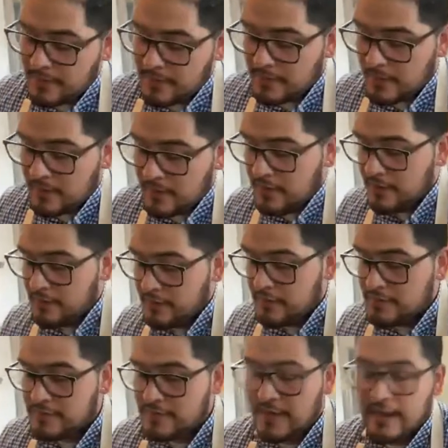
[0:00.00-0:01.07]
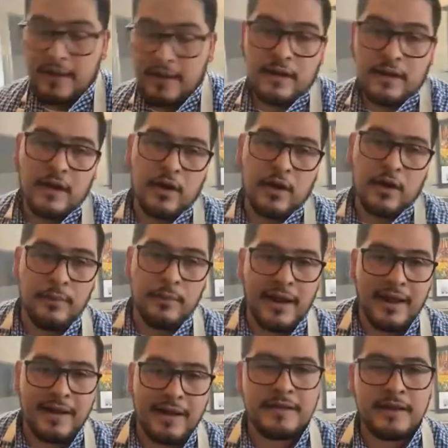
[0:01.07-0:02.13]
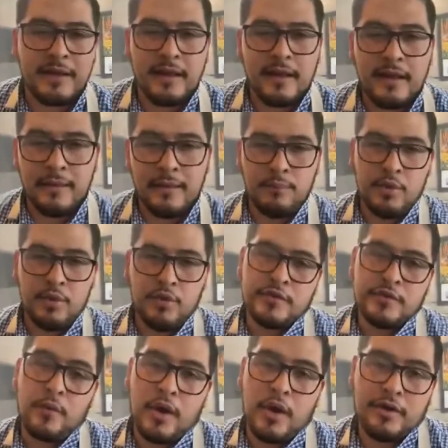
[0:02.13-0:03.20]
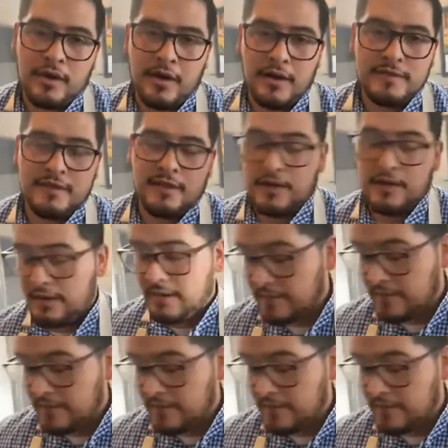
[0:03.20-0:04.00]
the onions not caramelize and build some water content on it.